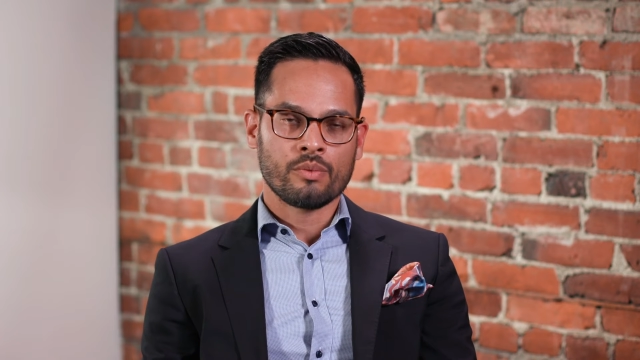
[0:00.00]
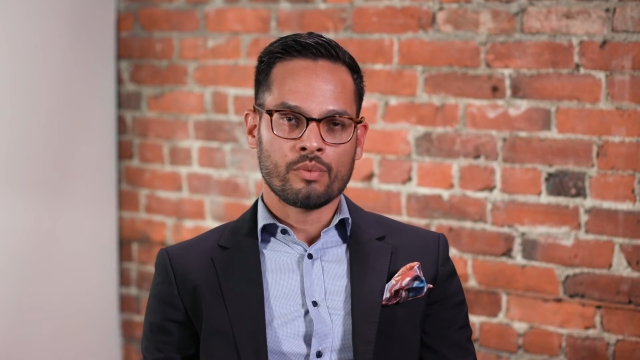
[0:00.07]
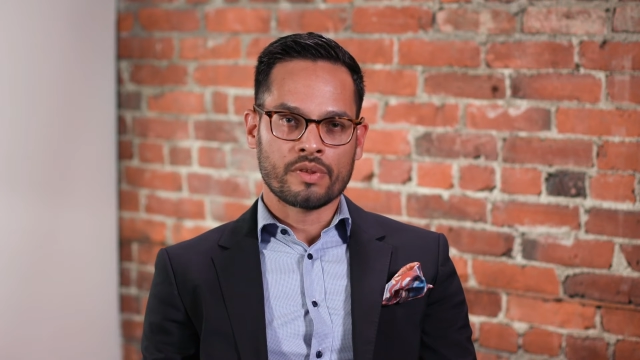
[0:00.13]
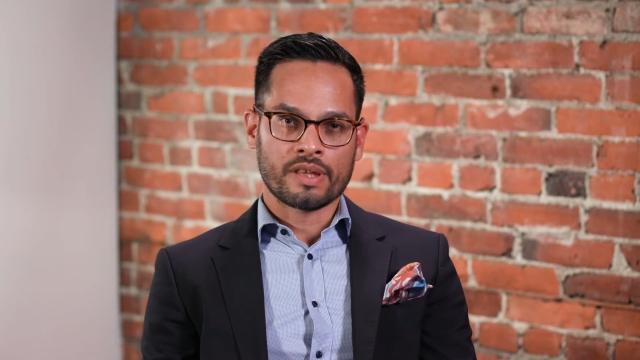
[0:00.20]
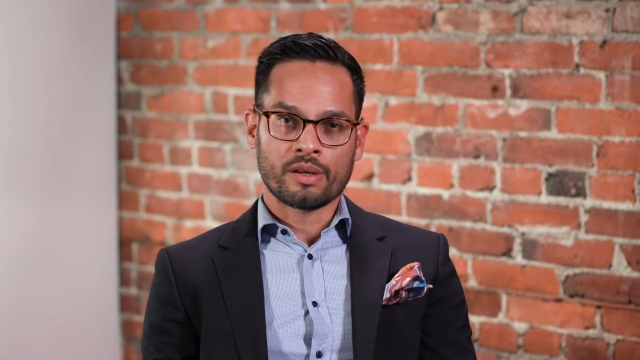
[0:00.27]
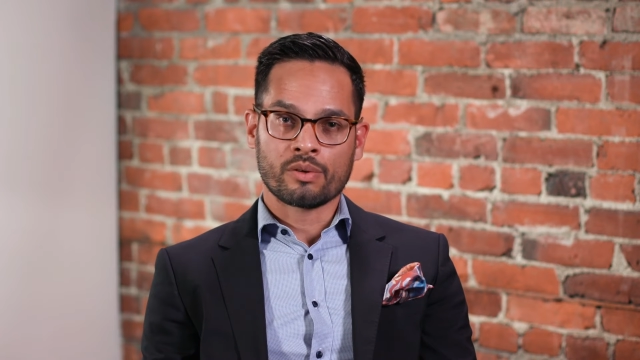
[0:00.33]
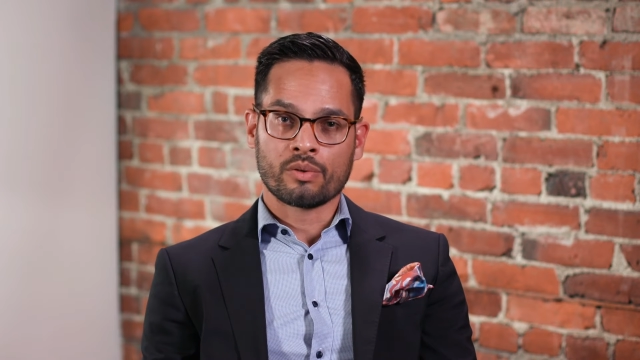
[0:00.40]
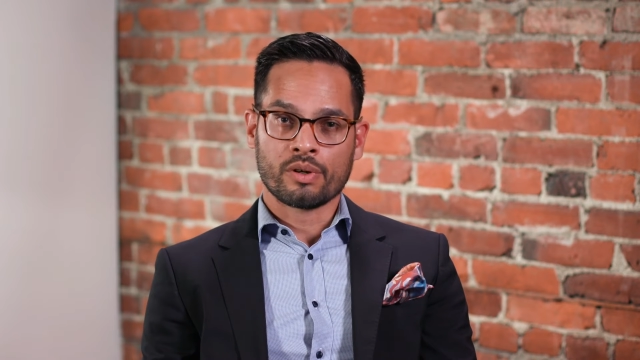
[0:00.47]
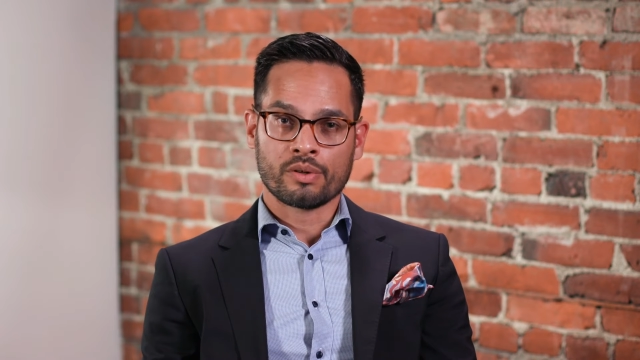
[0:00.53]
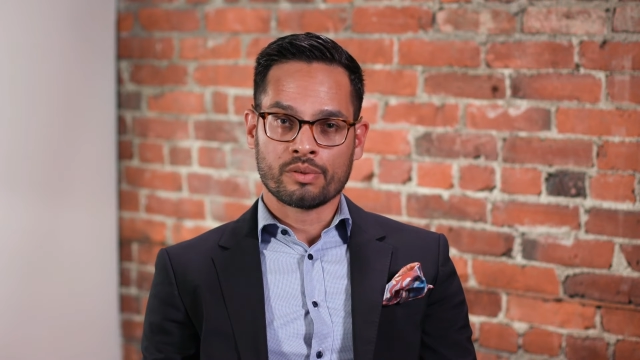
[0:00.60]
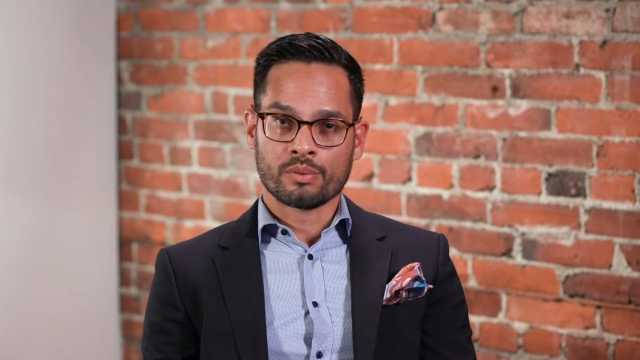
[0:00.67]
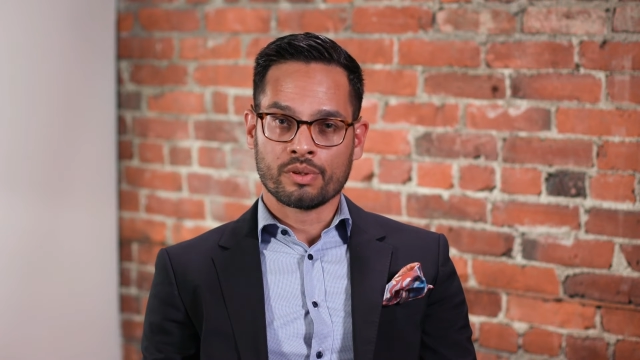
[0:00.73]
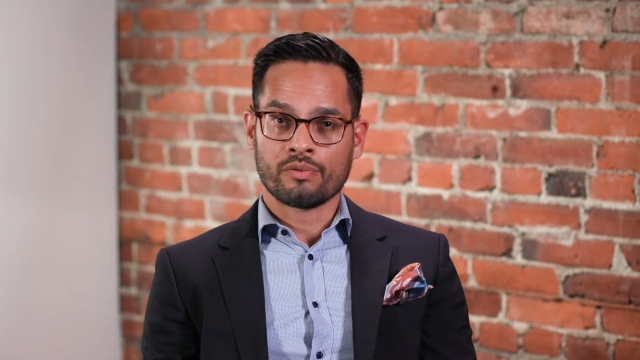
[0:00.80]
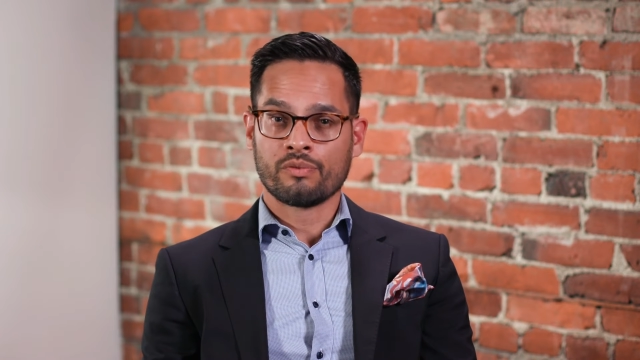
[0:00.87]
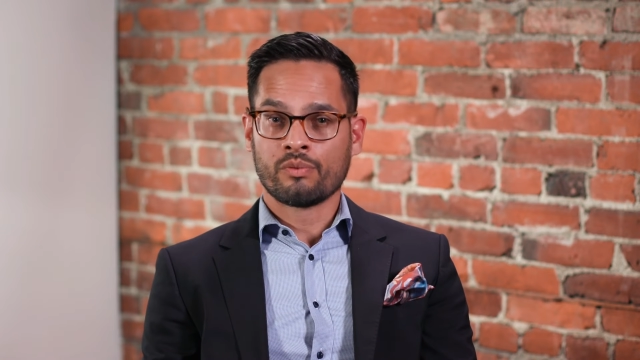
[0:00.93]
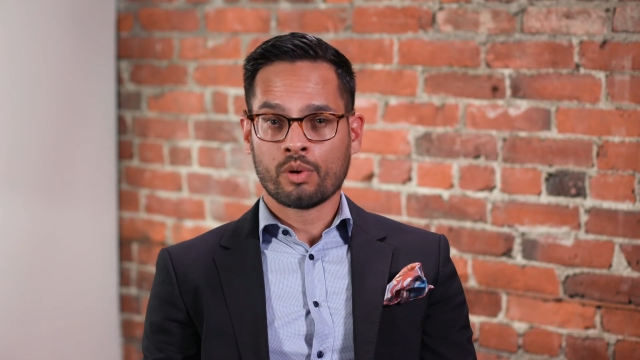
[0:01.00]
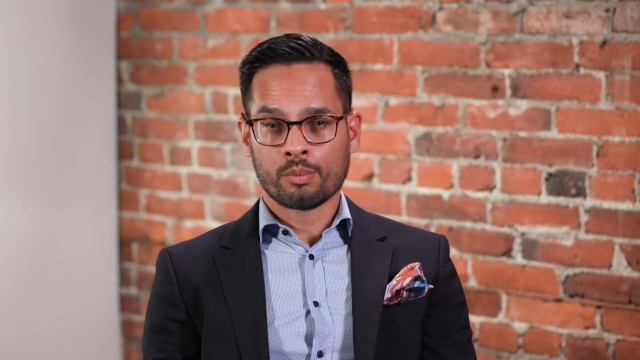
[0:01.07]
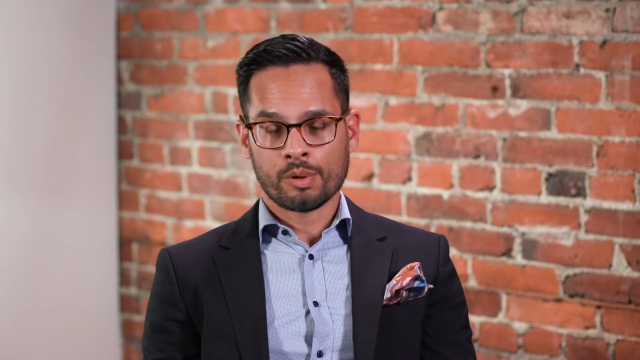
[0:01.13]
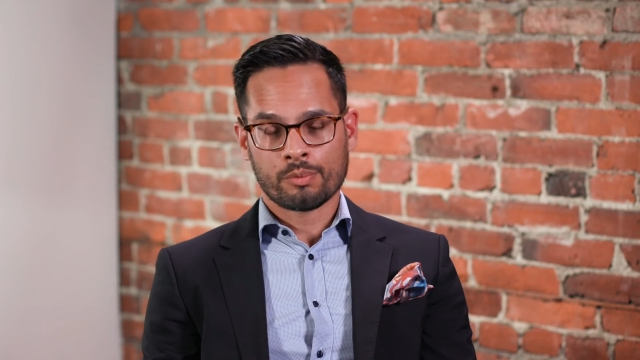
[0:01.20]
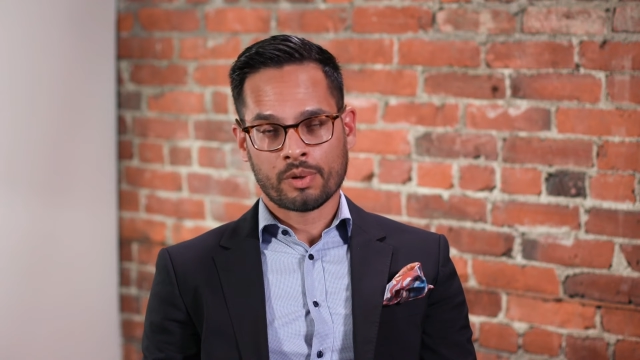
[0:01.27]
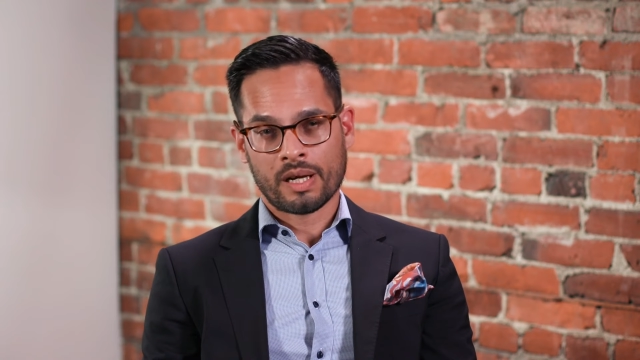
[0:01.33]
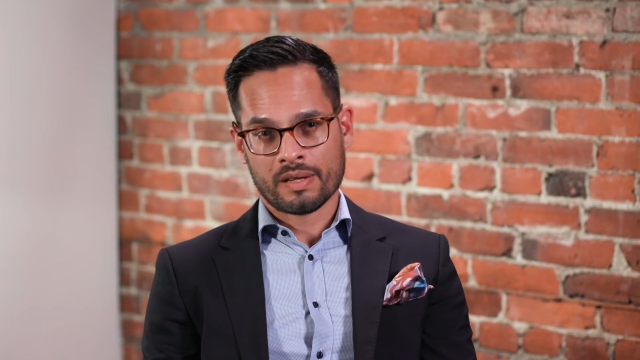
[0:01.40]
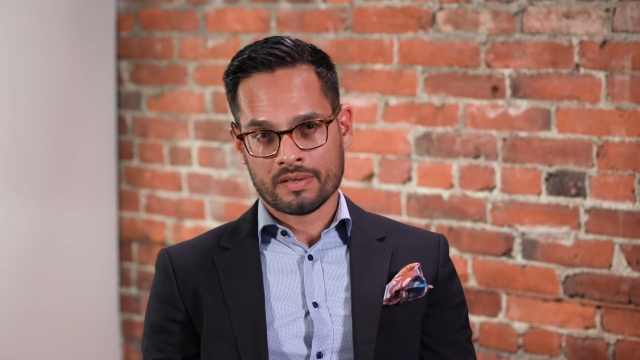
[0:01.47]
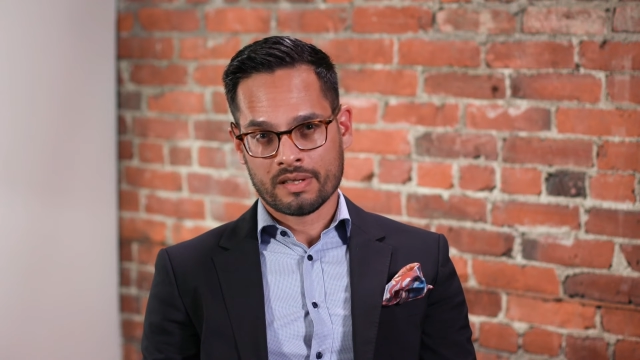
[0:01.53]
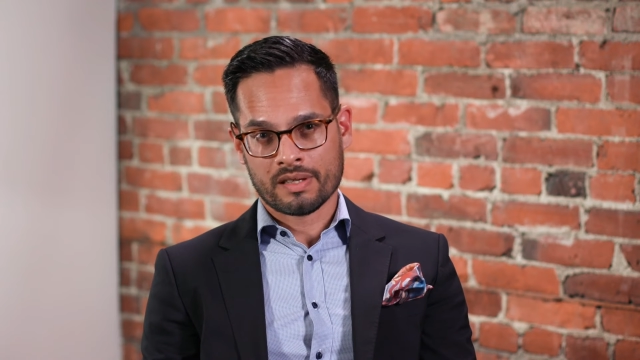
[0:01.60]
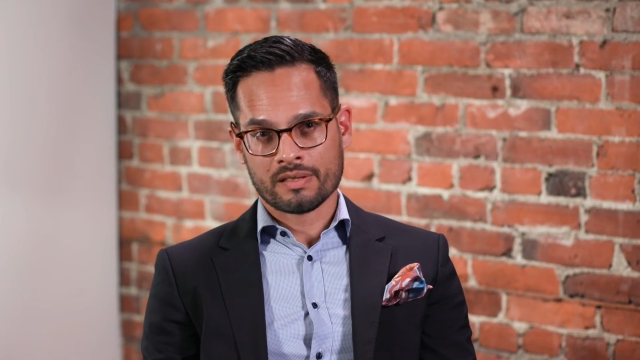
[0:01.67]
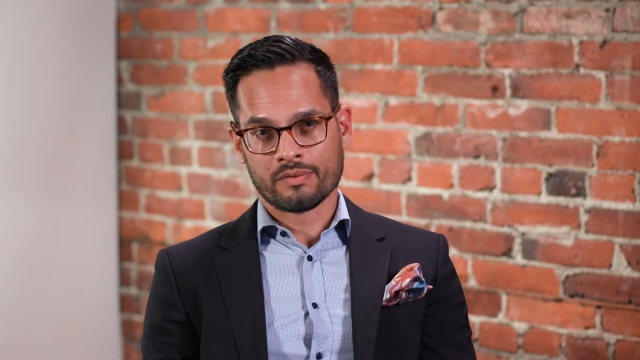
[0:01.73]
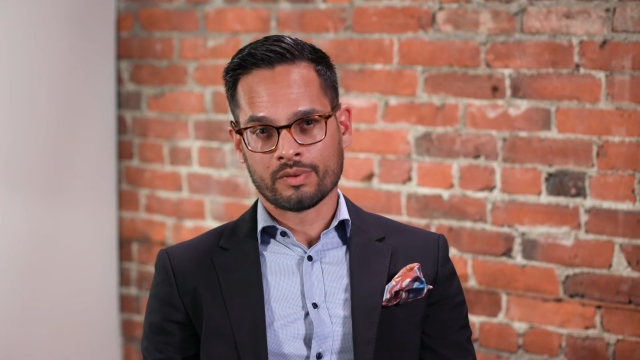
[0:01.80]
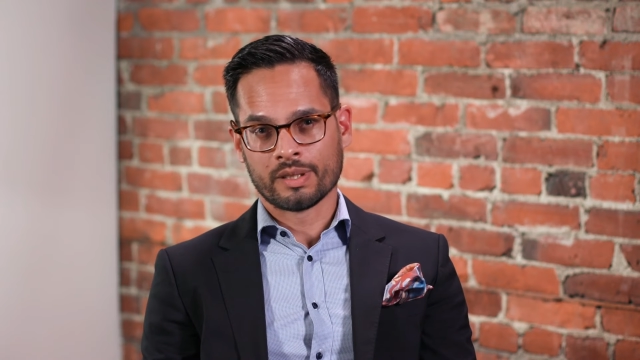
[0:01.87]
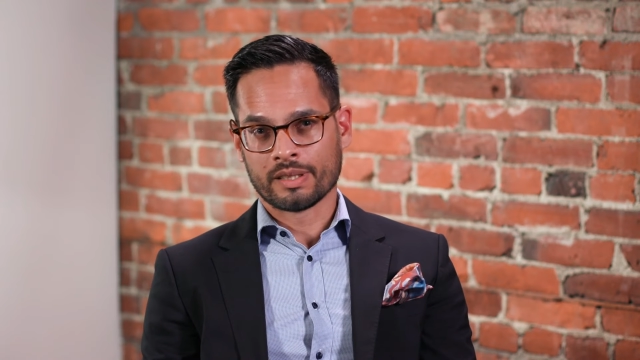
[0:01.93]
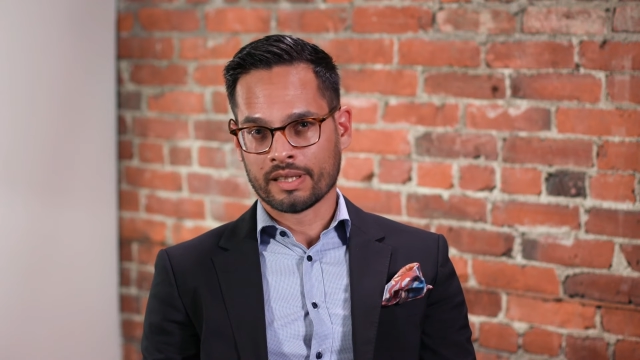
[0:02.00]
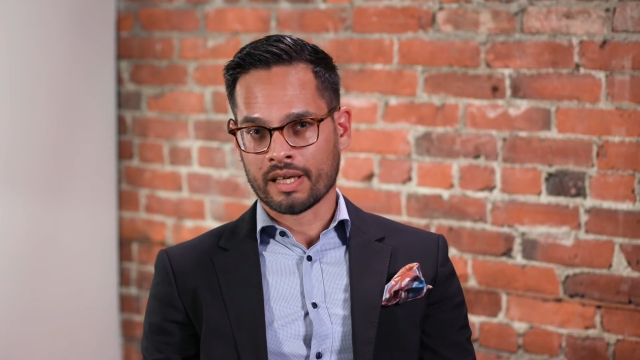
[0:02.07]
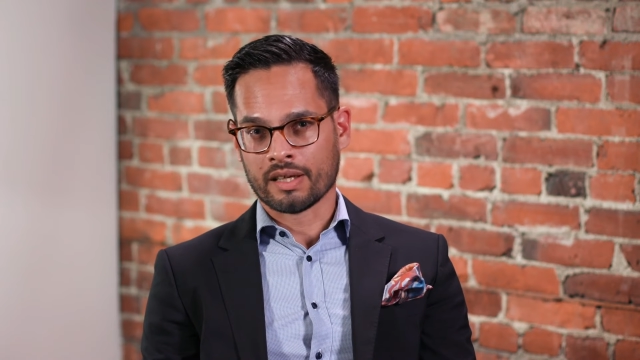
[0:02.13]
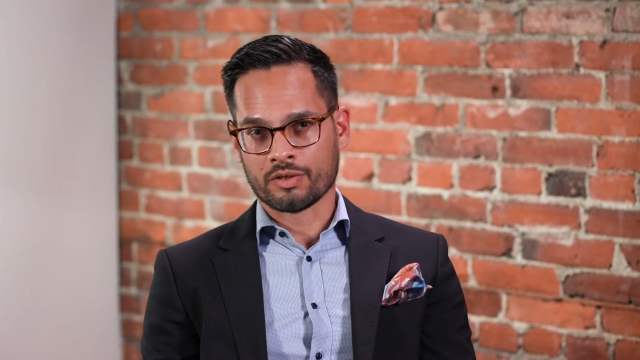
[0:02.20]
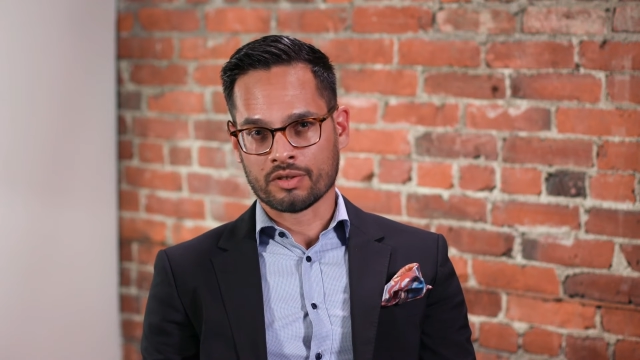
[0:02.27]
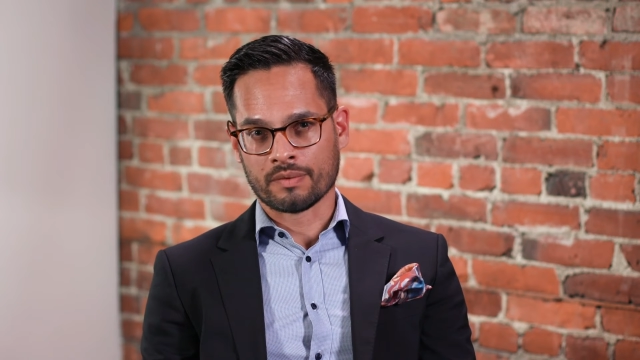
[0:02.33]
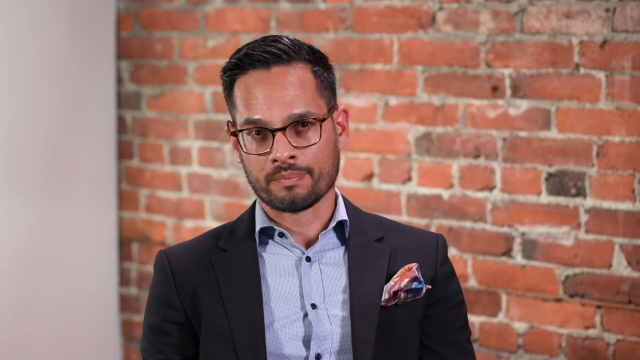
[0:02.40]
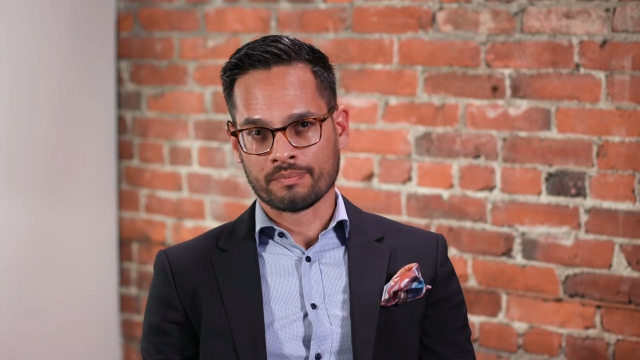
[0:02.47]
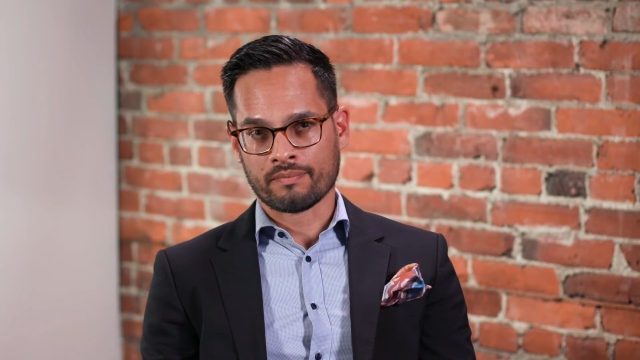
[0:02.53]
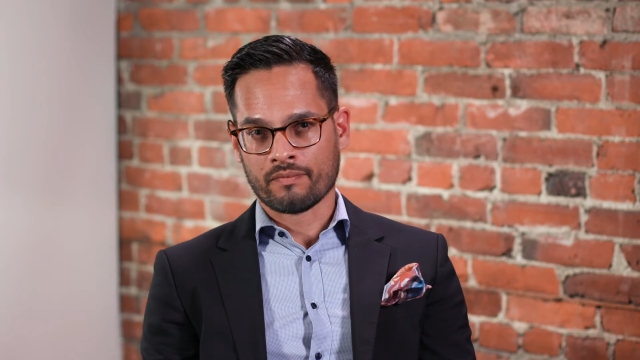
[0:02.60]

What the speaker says: without going through the formal process of litigation.